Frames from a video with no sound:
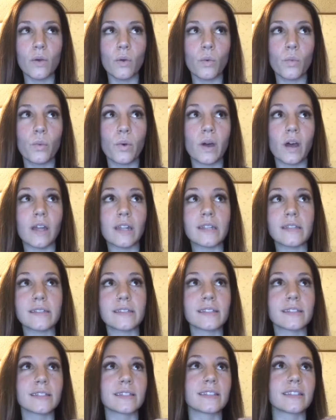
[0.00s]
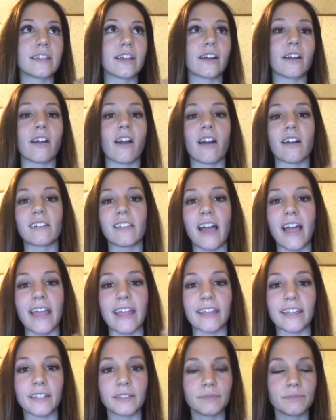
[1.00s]
once there are
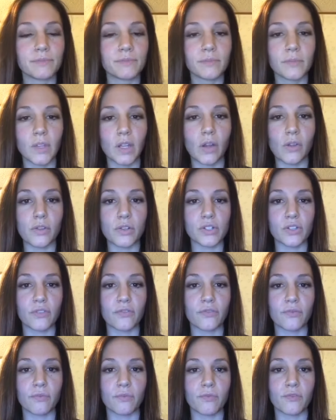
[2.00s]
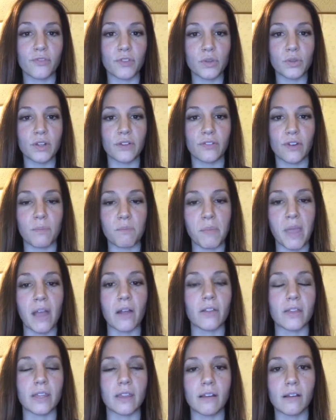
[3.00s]
like, you know, there's a few different
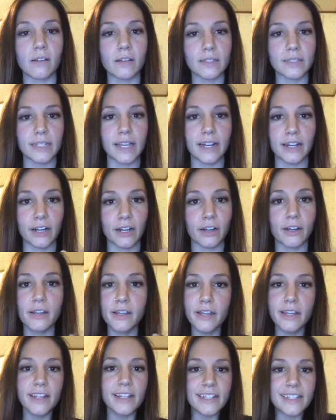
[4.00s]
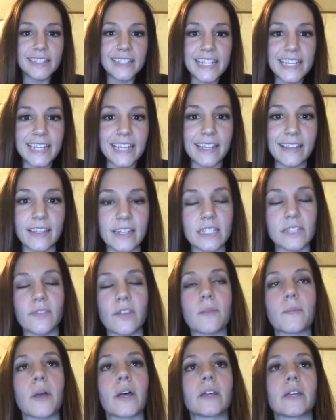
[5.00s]
male eagles that are seeking this
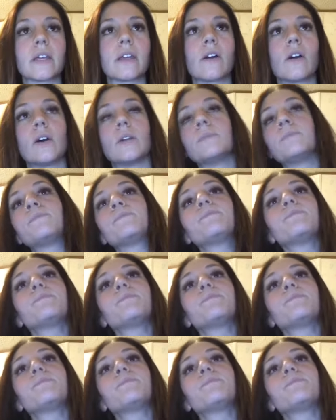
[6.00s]
female eagle,